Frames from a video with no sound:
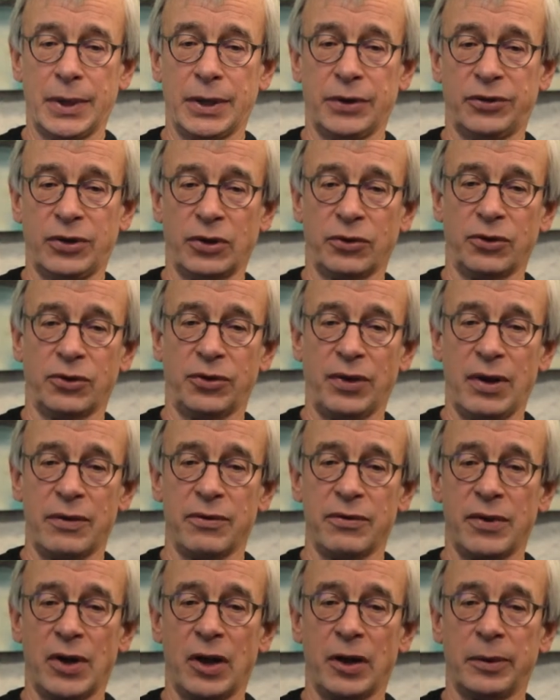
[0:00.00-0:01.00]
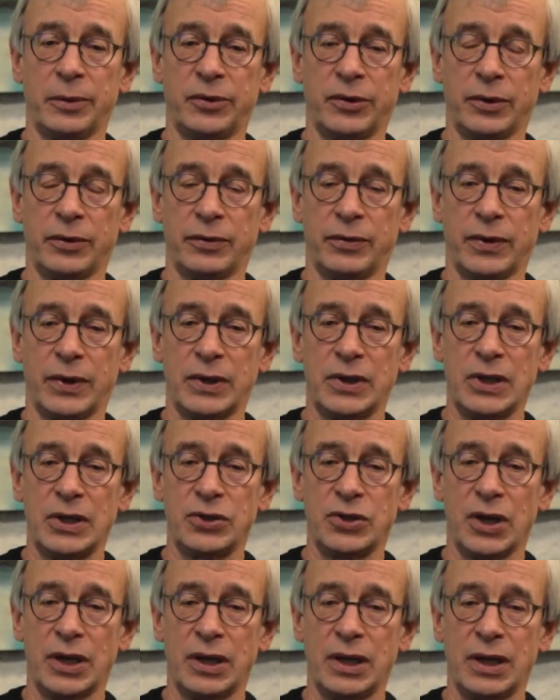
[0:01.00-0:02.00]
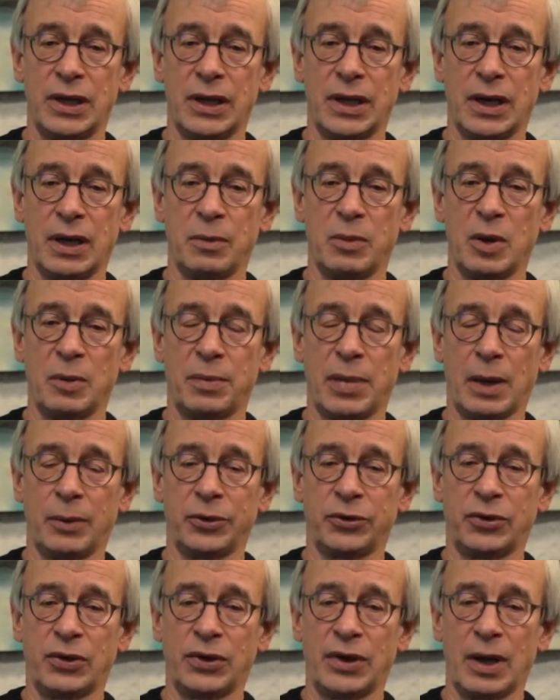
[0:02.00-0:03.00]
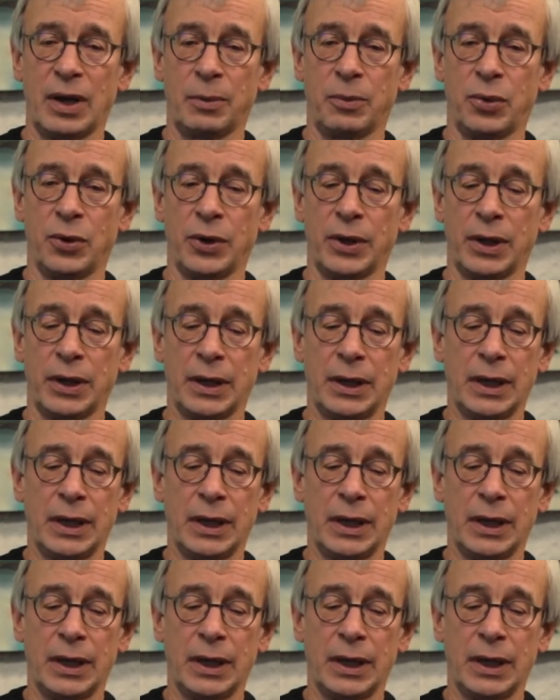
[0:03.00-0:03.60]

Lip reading: 6 or 7 volumes of DJD that had been published at that point.